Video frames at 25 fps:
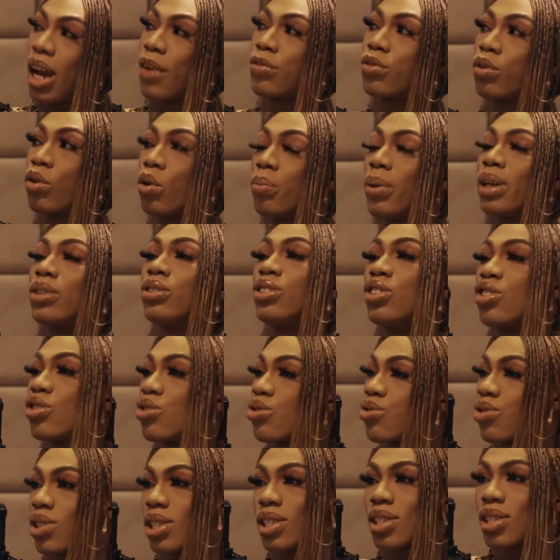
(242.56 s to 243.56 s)
and I have to go back to the
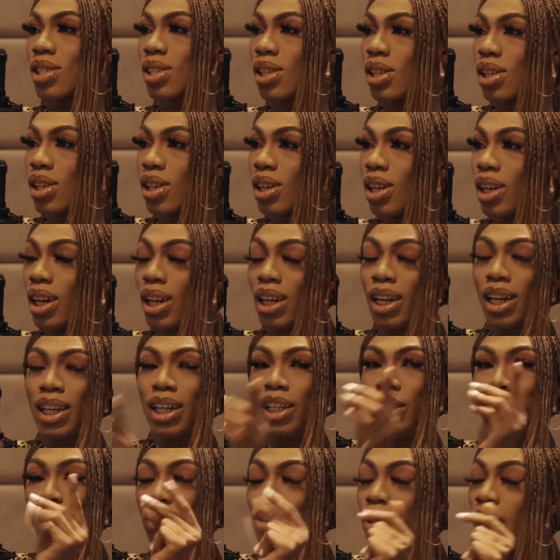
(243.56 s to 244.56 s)
streets.
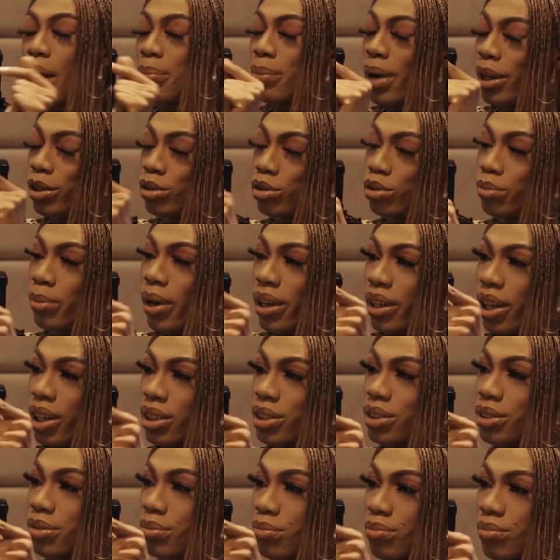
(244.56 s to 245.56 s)
You know that my two
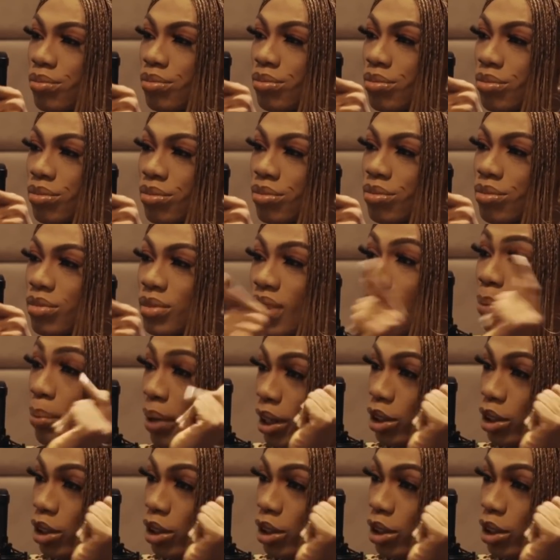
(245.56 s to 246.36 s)
markets? That